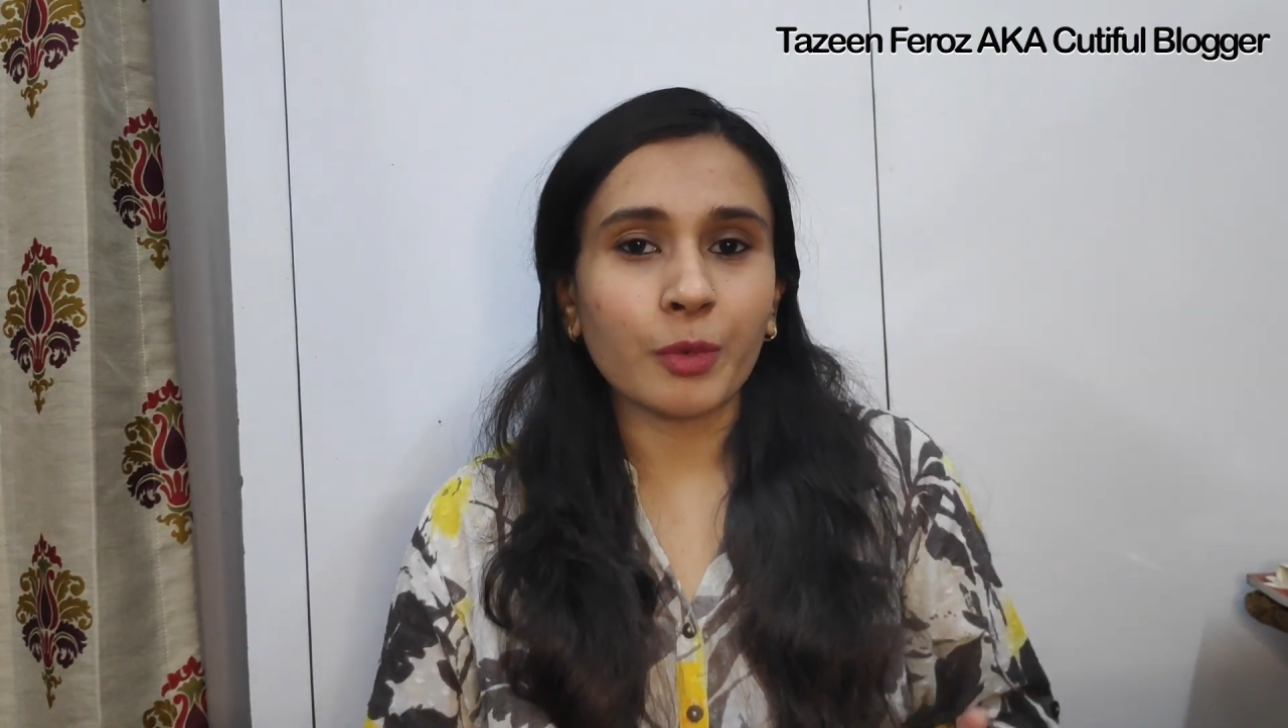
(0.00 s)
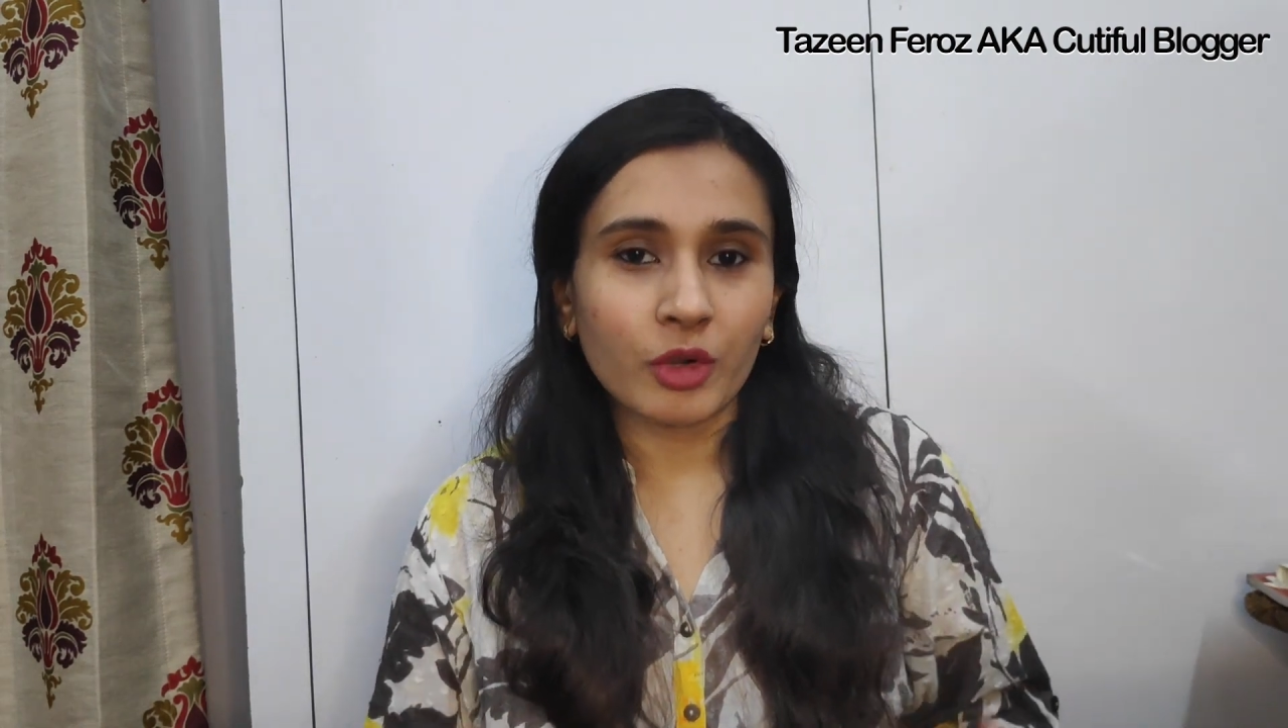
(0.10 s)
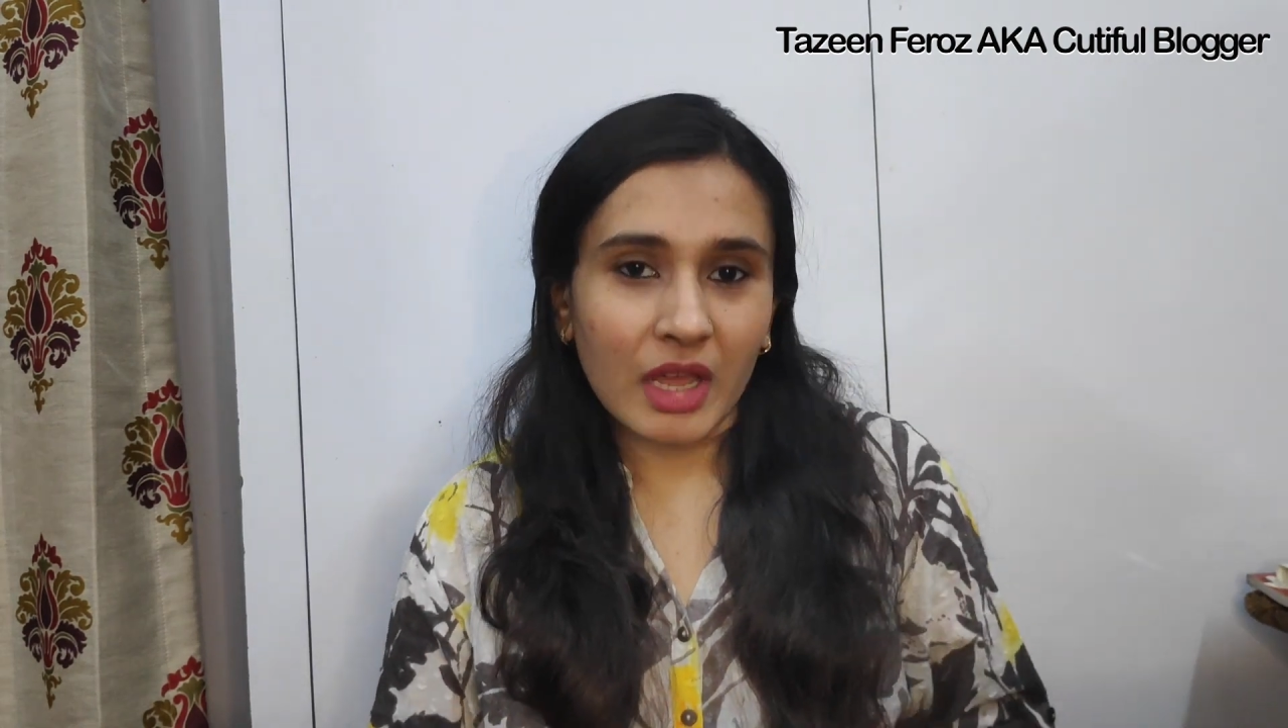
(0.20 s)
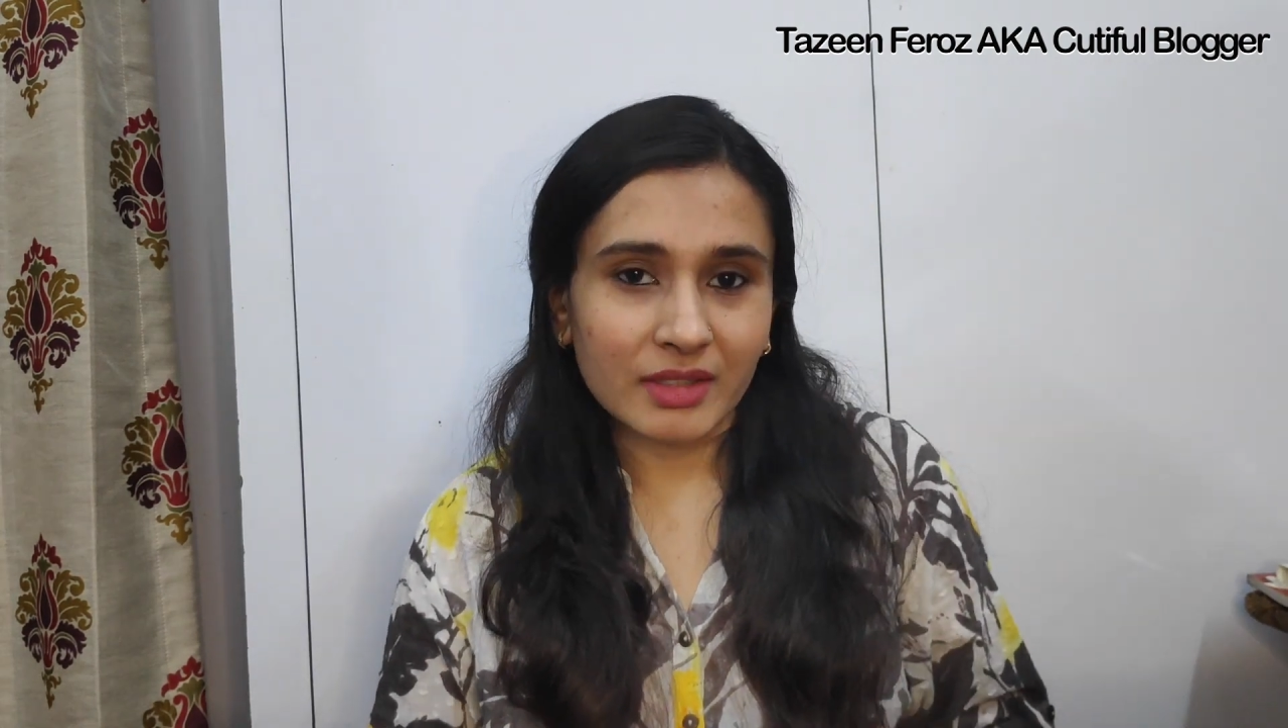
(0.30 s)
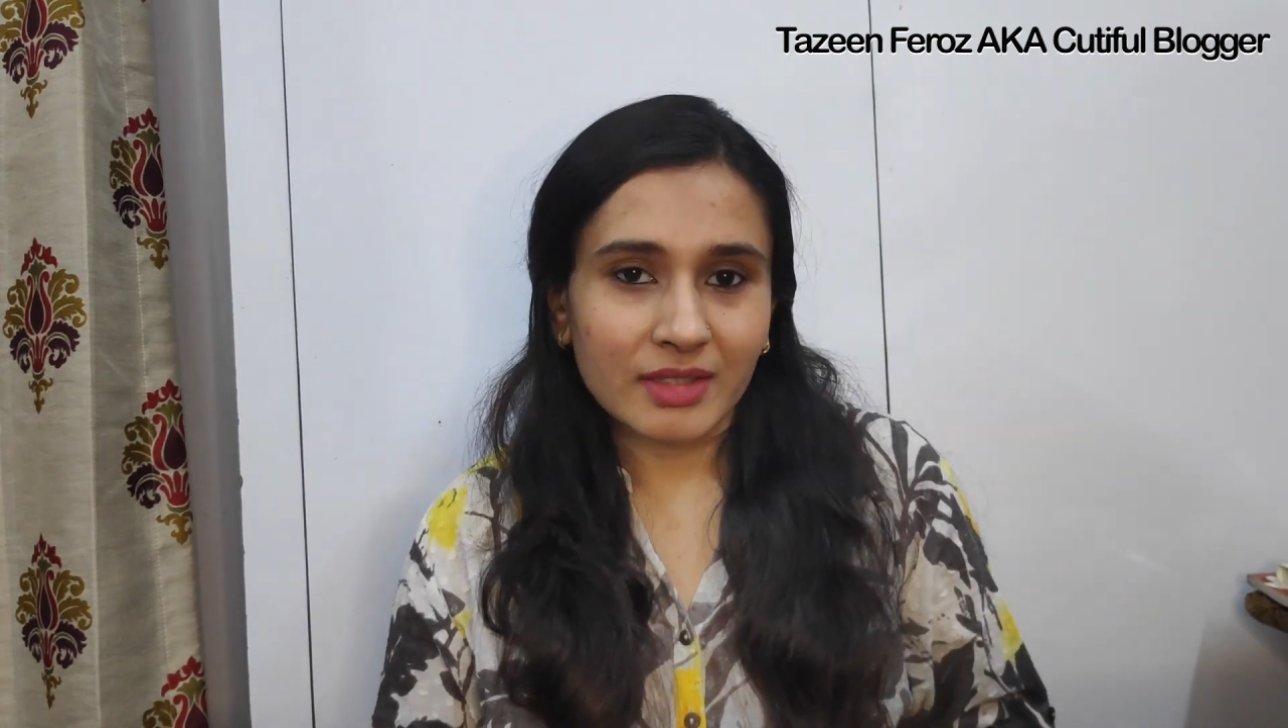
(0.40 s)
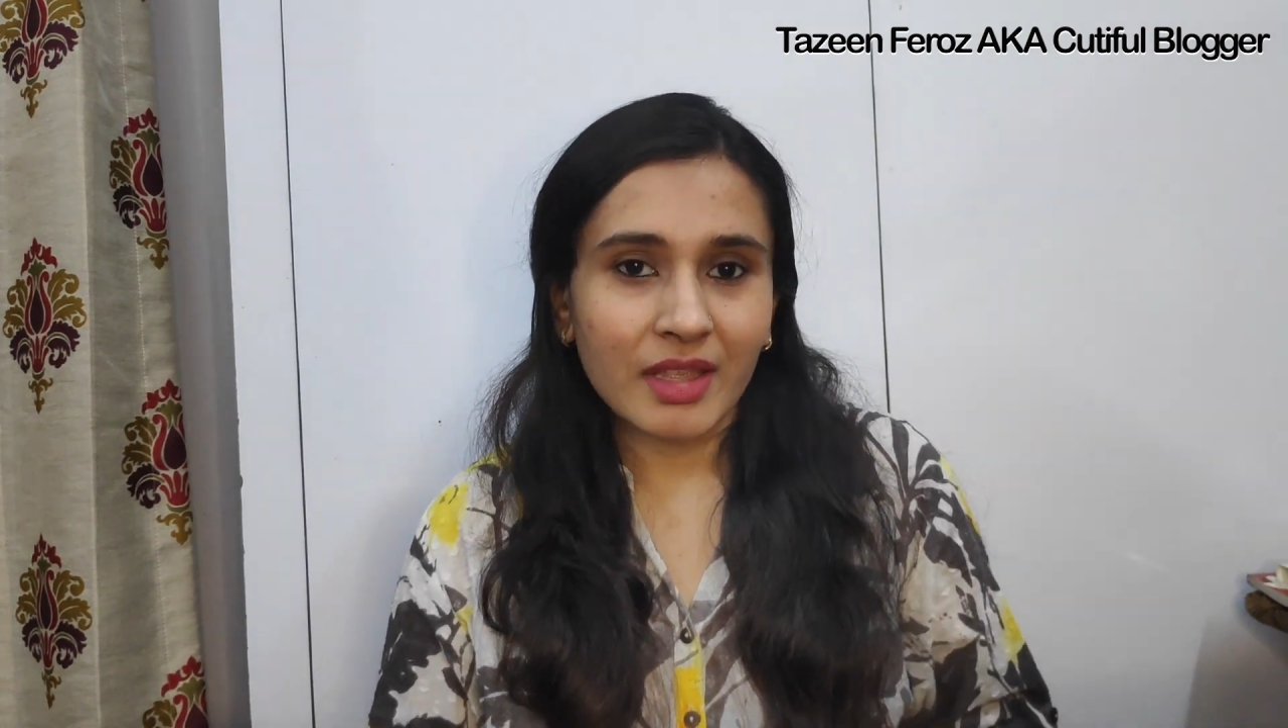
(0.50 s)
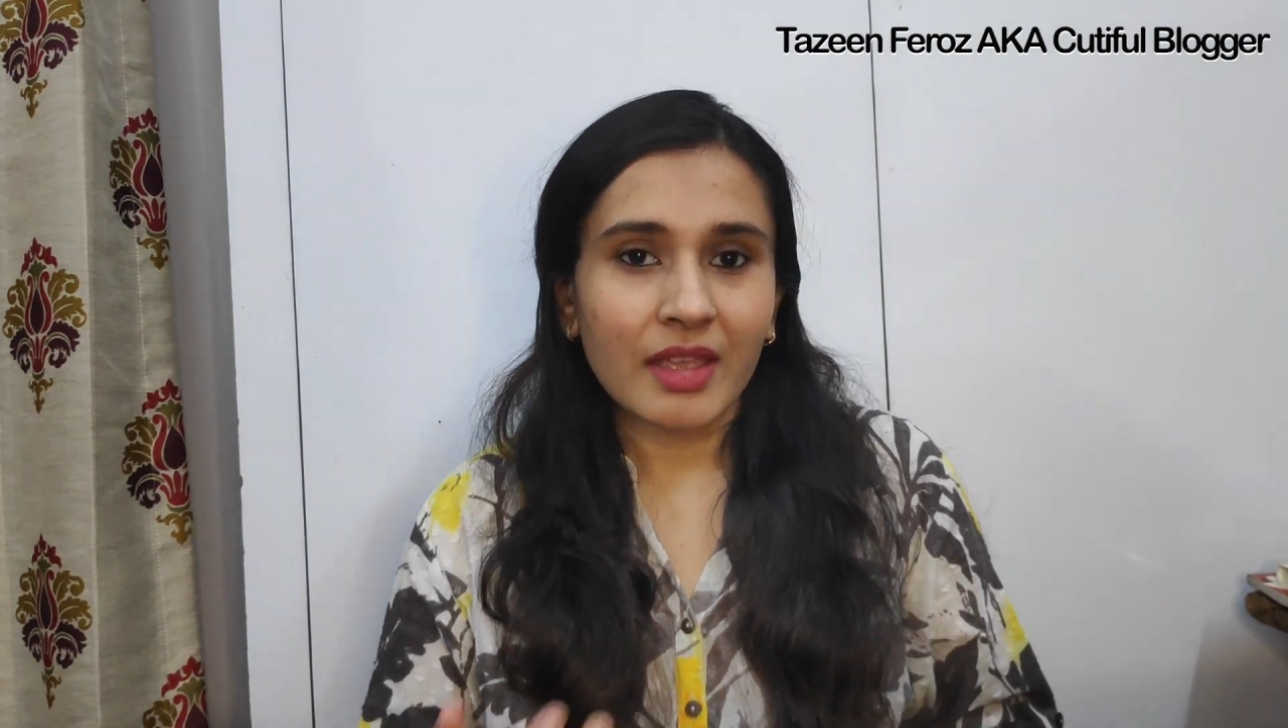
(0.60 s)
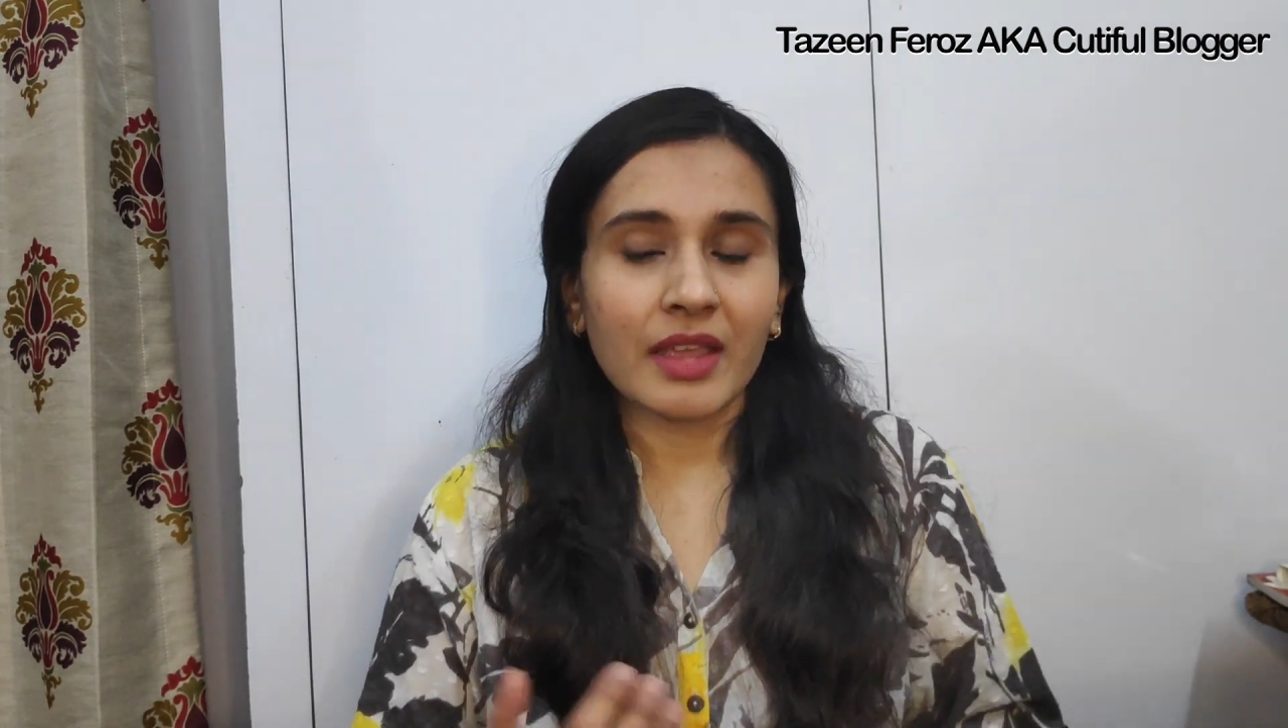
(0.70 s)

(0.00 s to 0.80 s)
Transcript: products.